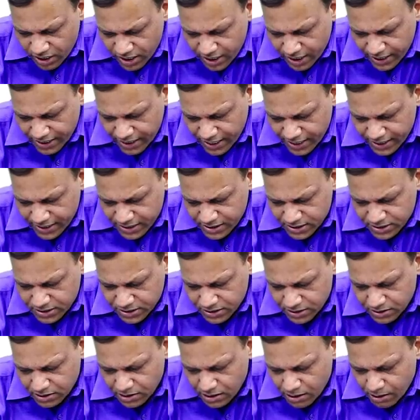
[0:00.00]
order
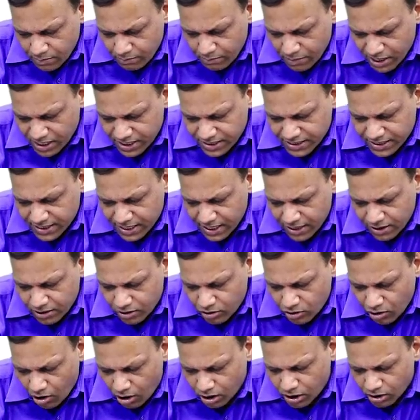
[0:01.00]
kinetics, but they are
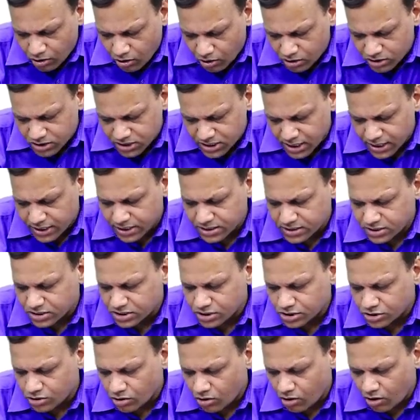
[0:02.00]
not constant in
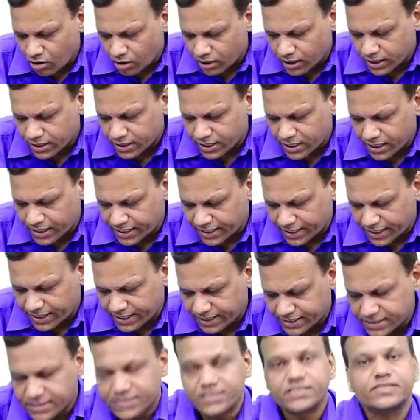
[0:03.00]
zero order
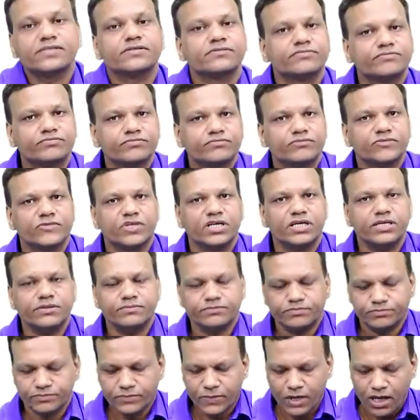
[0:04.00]
kinetics. Okay.
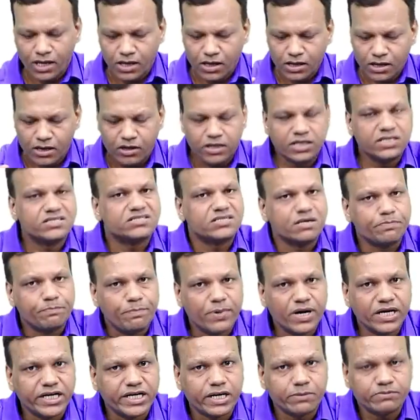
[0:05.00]
In
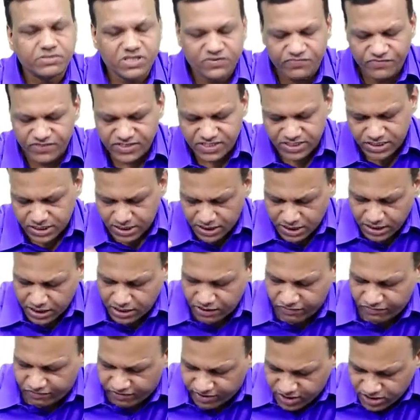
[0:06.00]
simple terms, if we see
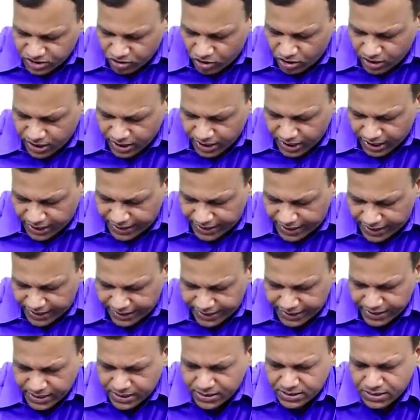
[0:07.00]
in first order
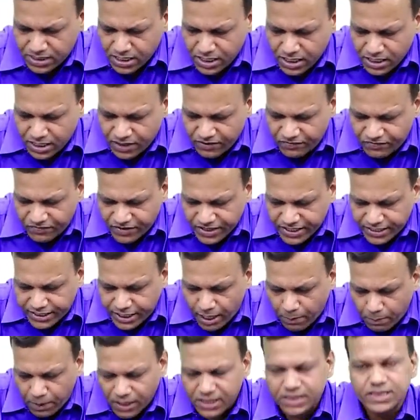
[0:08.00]
kinetics, if we
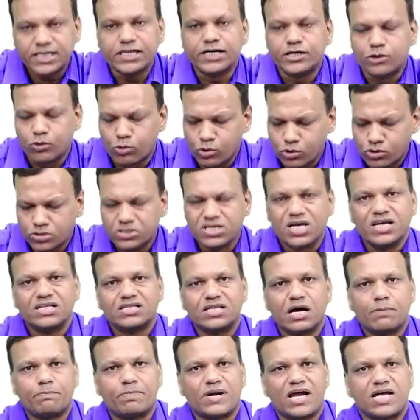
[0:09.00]
double the dose,
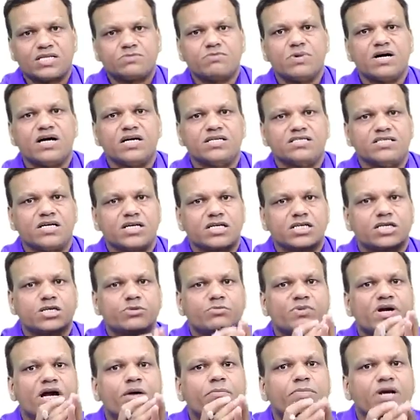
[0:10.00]
the plasma
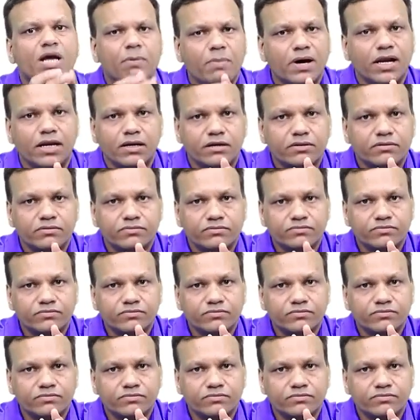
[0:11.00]
concentration become double.